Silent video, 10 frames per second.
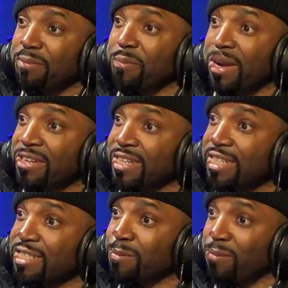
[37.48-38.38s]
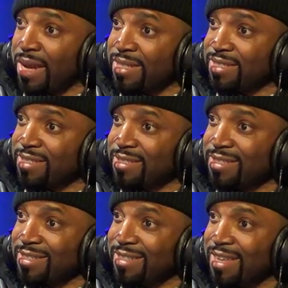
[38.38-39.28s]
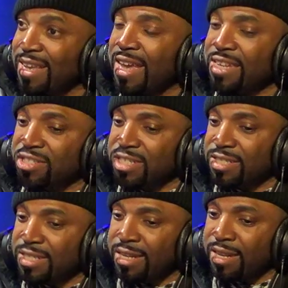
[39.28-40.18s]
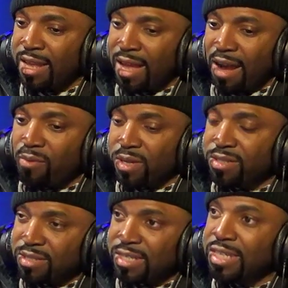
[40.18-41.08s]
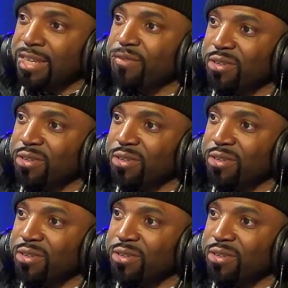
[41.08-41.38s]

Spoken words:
American Express. And she said, I want to give you